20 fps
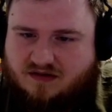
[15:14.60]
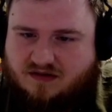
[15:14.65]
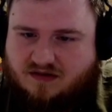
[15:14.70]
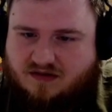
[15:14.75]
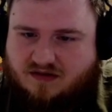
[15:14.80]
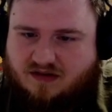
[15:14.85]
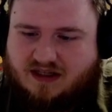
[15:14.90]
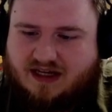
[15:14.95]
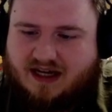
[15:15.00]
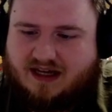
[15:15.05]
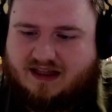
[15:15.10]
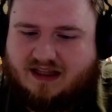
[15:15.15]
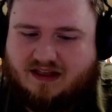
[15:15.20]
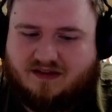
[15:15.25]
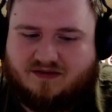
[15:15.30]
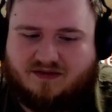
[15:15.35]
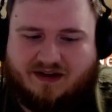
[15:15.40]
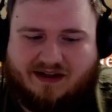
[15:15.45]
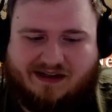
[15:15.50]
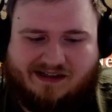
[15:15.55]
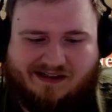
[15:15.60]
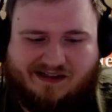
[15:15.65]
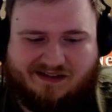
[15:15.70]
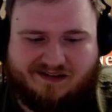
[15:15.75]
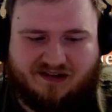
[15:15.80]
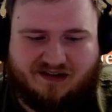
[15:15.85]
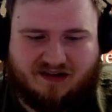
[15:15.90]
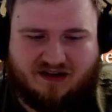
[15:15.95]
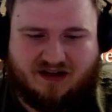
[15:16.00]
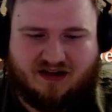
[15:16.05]
Yeah, that's fine.
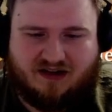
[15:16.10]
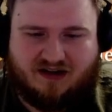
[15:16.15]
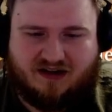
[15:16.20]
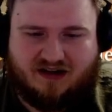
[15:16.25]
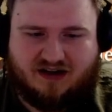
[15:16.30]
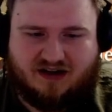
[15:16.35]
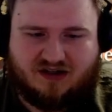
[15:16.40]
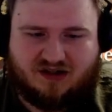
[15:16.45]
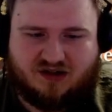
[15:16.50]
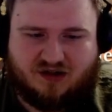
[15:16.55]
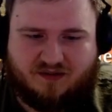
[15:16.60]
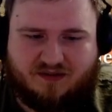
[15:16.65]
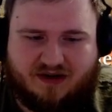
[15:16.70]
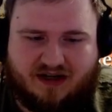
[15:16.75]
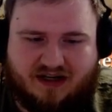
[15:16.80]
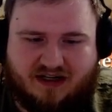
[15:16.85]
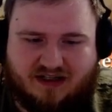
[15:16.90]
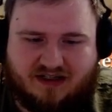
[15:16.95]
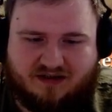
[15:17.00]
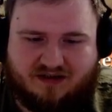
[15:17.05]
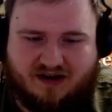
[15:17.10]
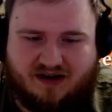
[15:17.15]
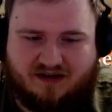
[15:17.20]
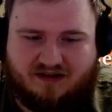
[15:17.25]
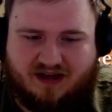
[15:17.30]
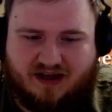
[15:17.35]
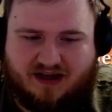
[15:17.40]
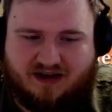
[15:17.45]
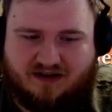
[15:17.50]
Our storm deck gets around that.